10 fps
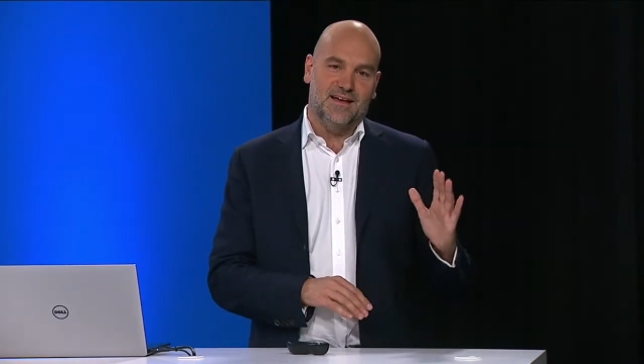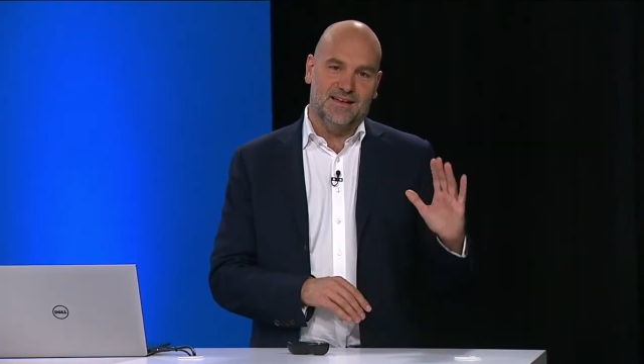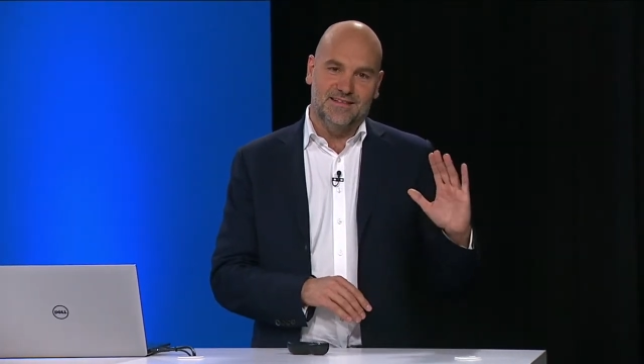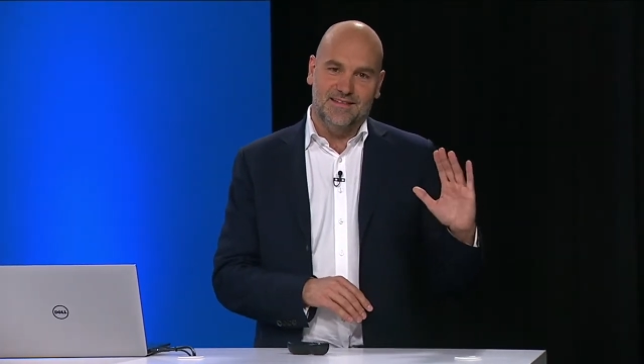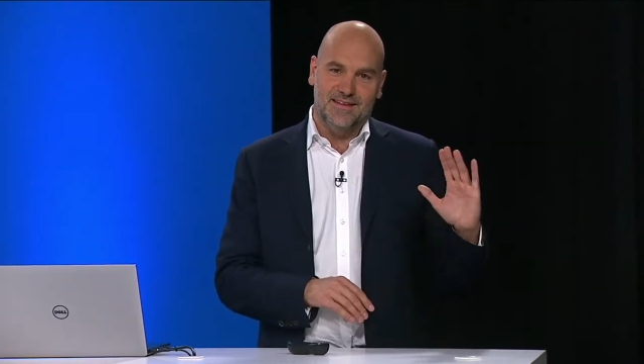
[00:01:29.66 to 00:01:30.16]

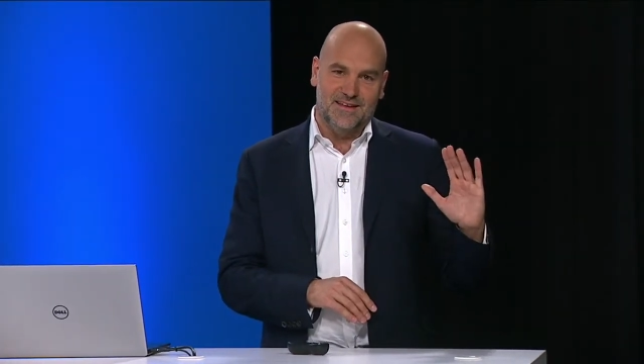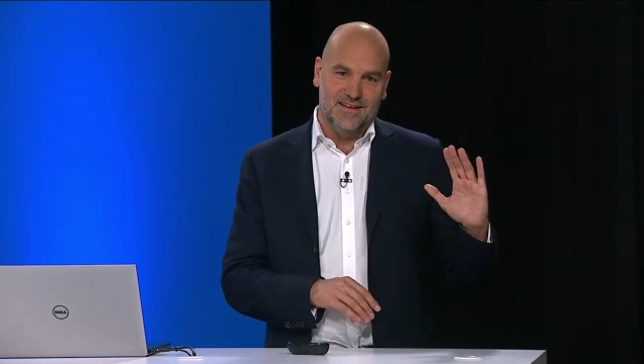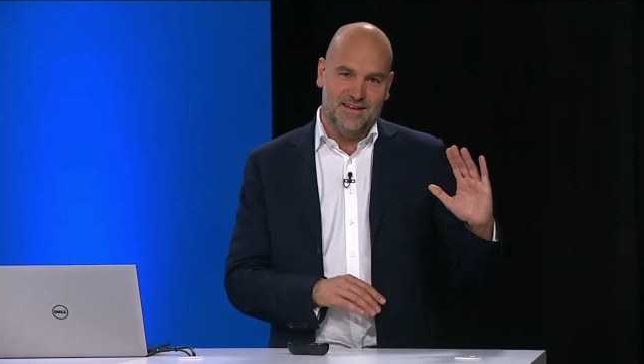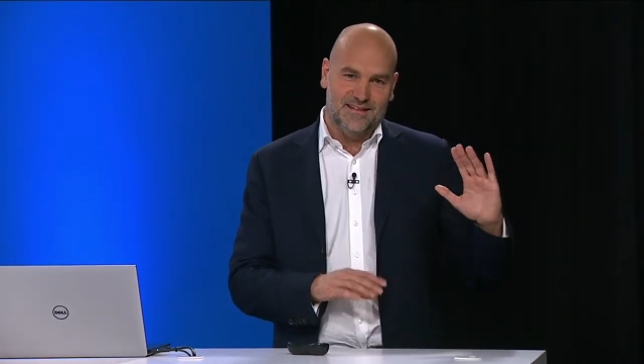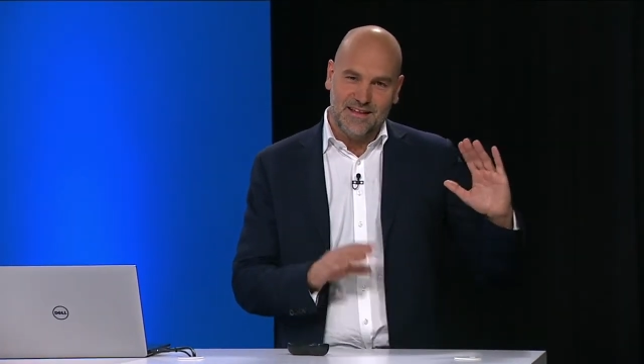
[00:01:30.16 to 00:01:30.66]
in
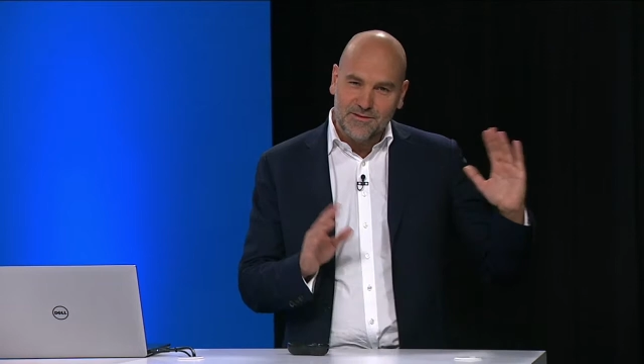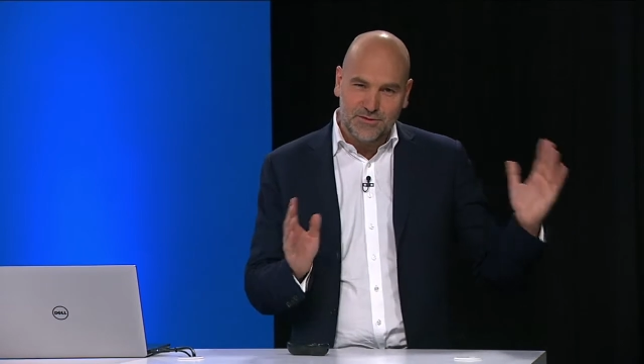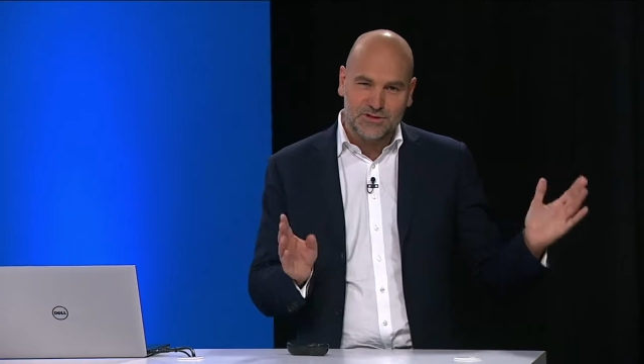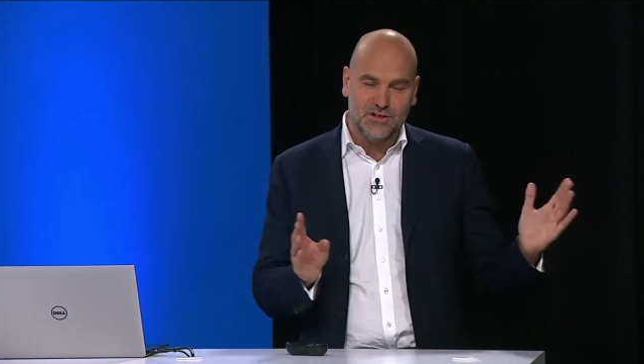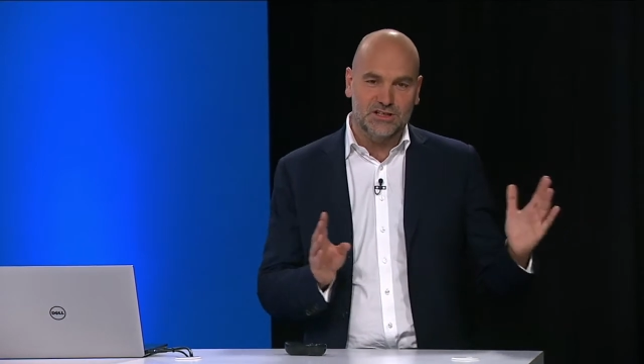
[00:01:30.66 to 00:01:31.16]
the
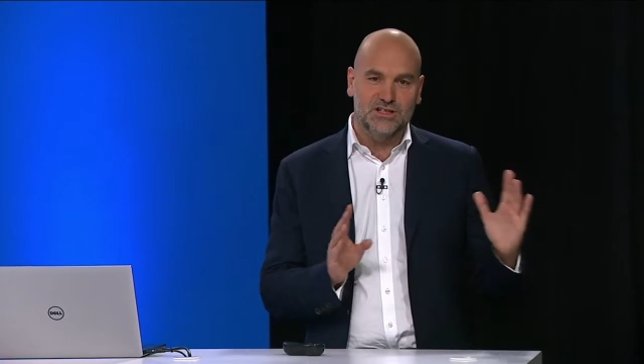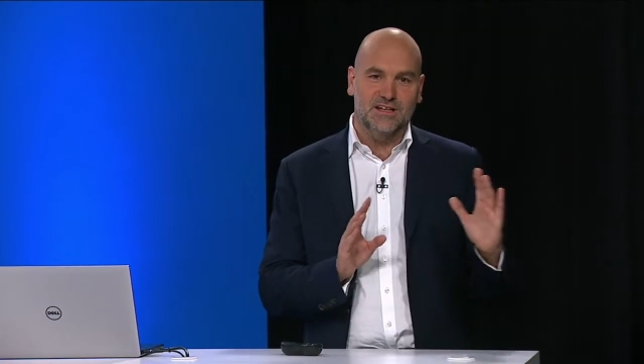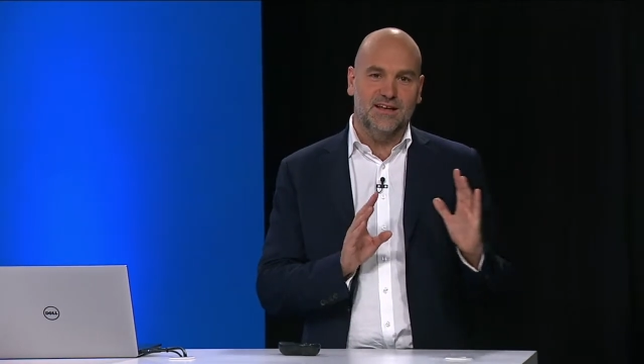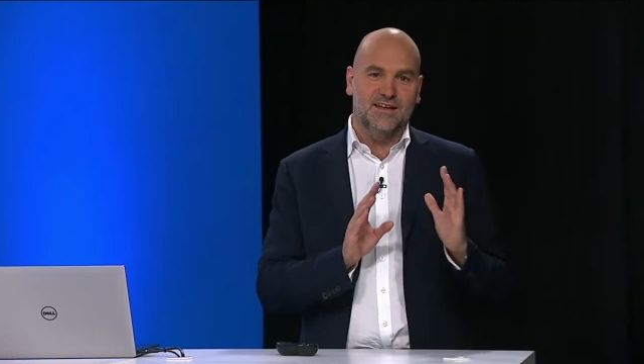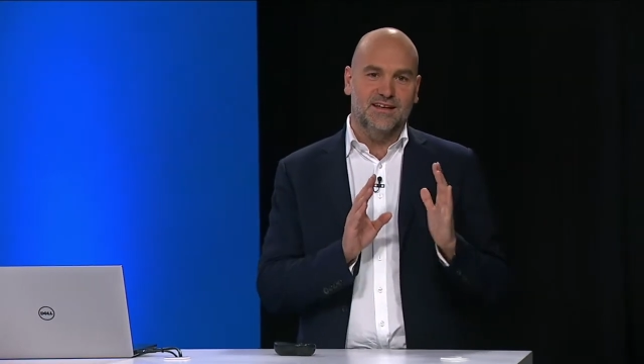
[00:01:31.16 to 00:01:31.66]

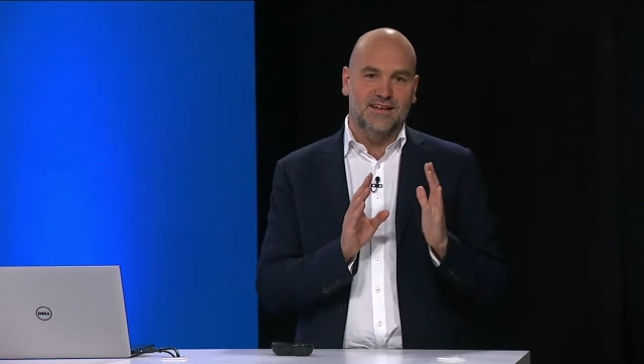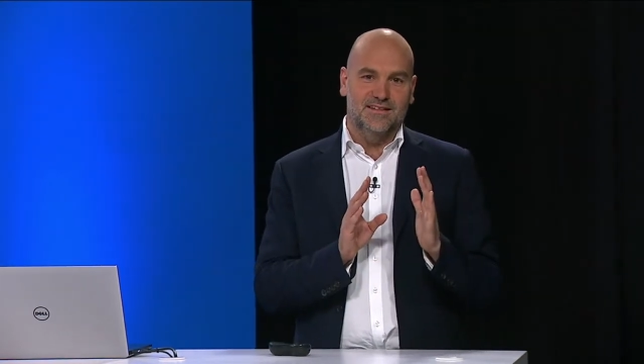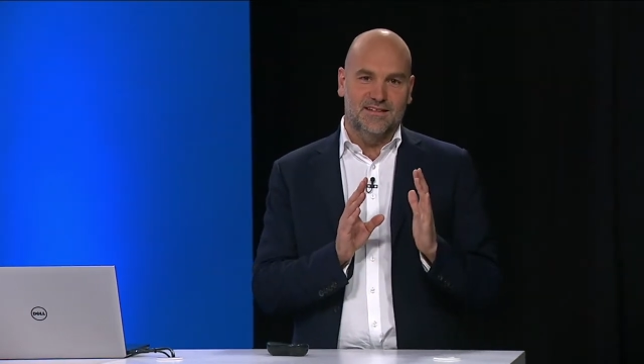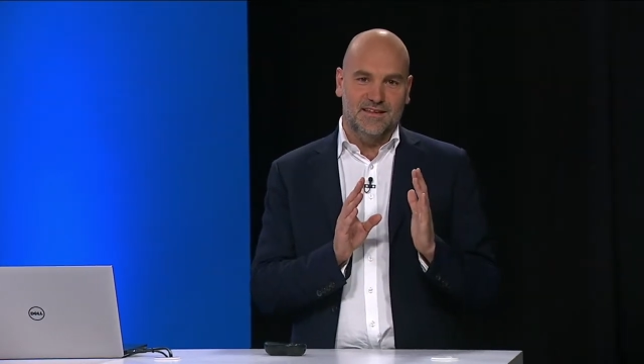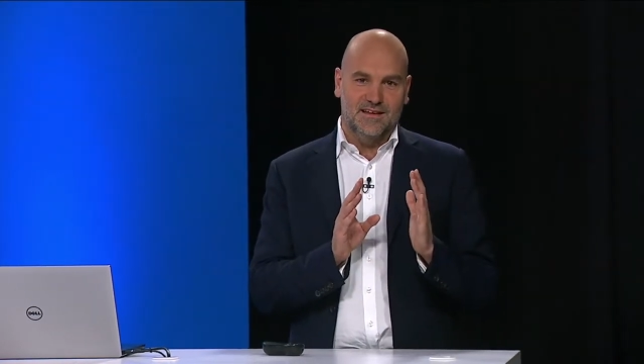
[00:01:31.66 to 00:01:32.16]
infrastructure,
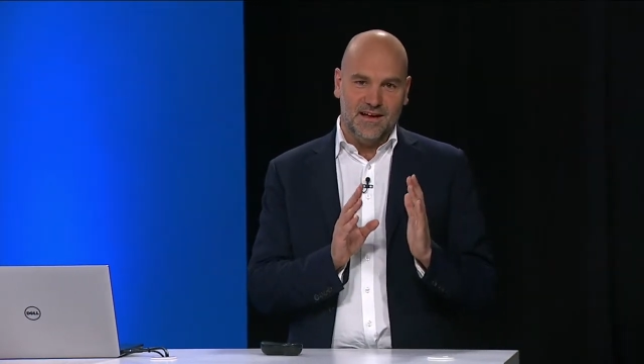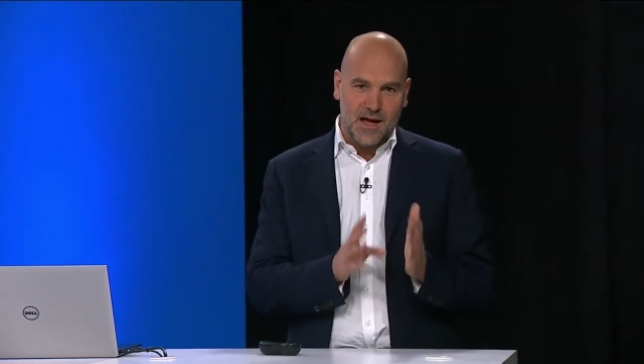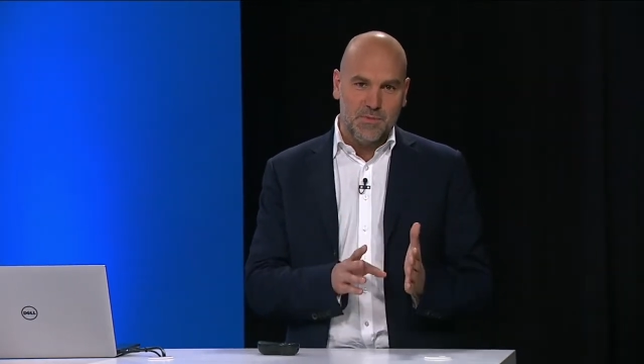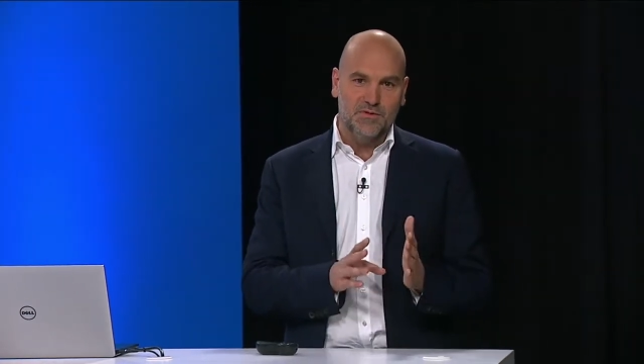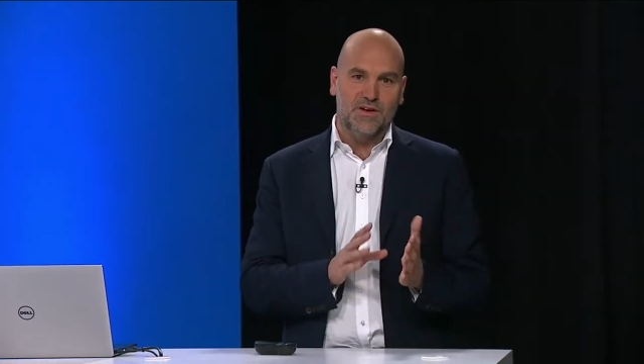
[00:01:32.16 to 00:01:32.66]
in the
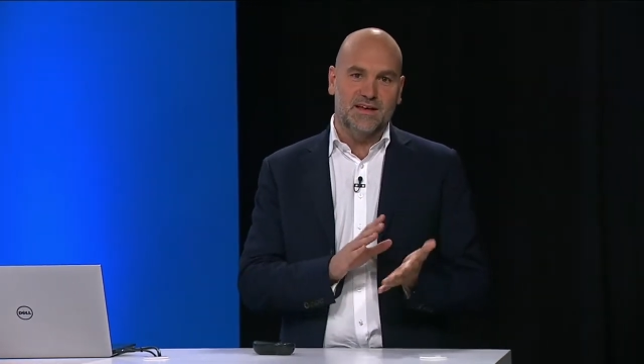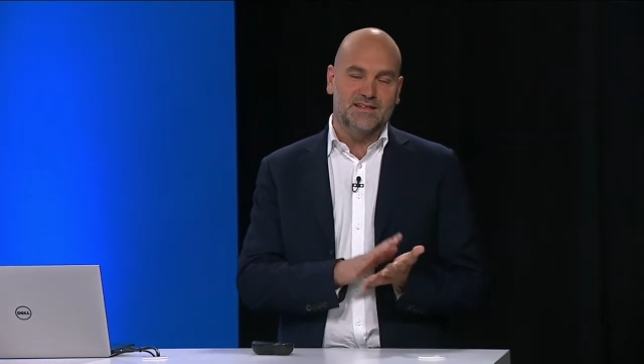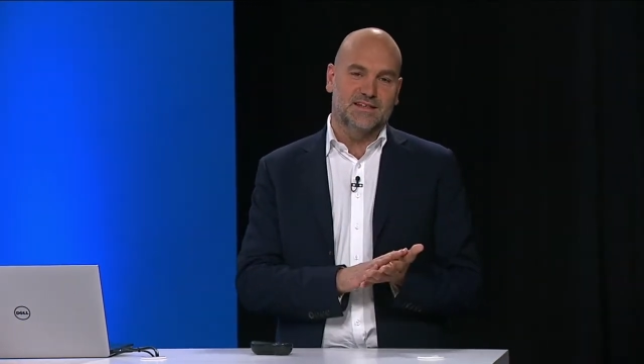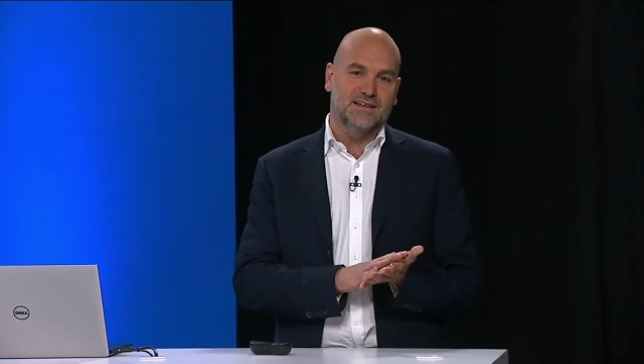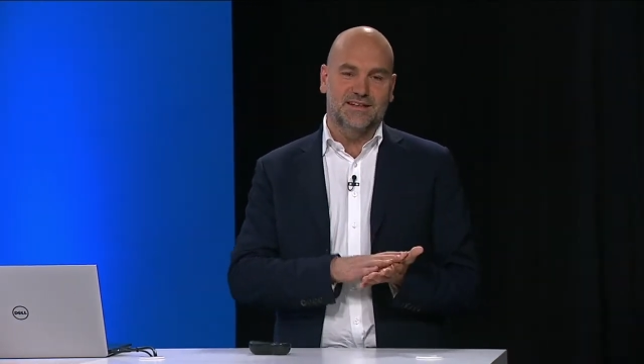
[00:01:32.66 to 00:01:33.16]

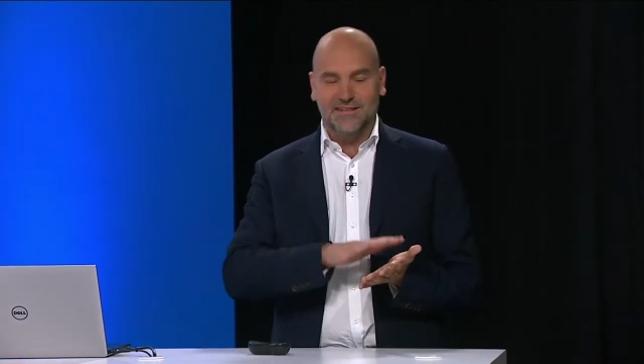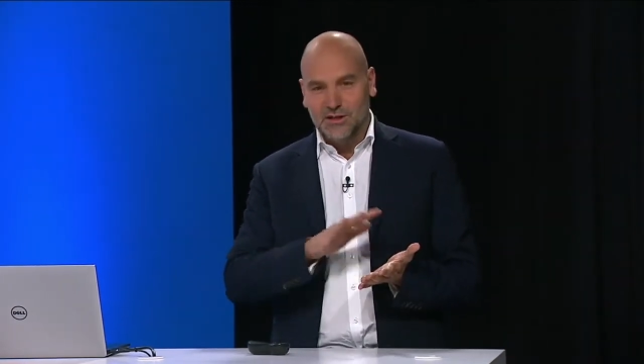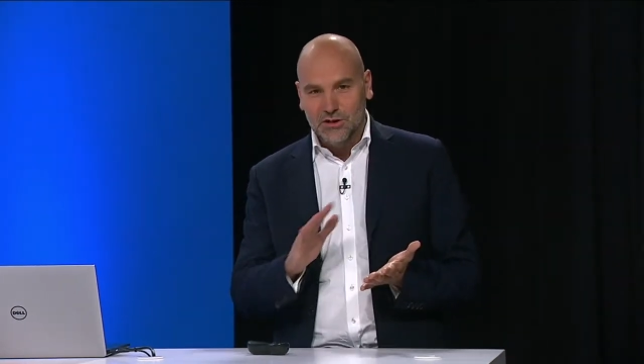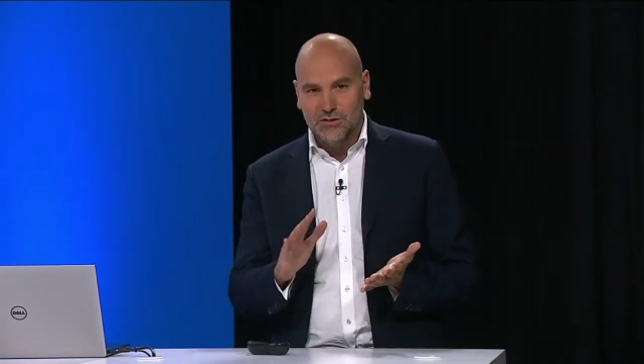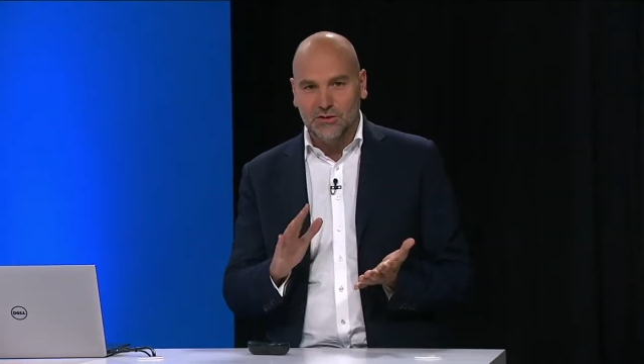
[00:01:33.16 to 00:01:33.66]
hypervisor, in the
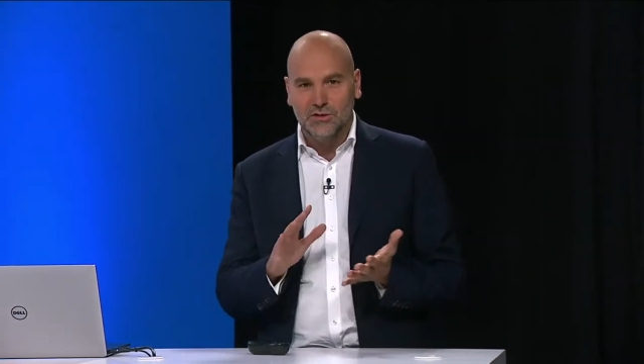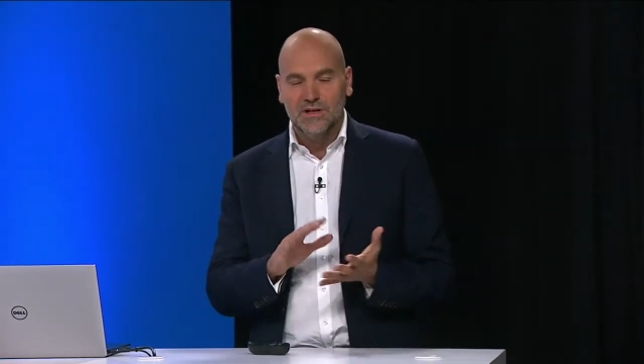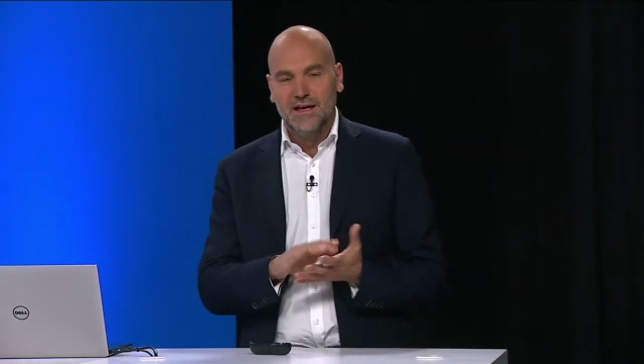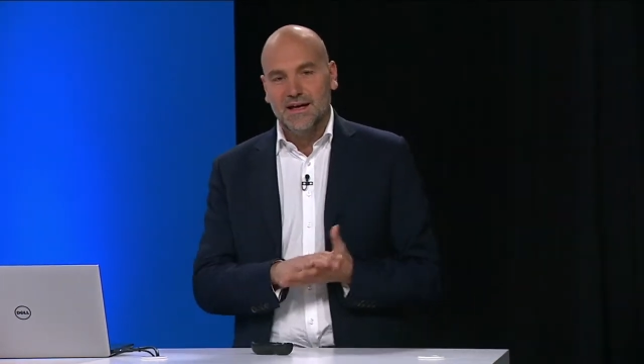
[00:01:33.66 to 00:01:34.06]
kernel.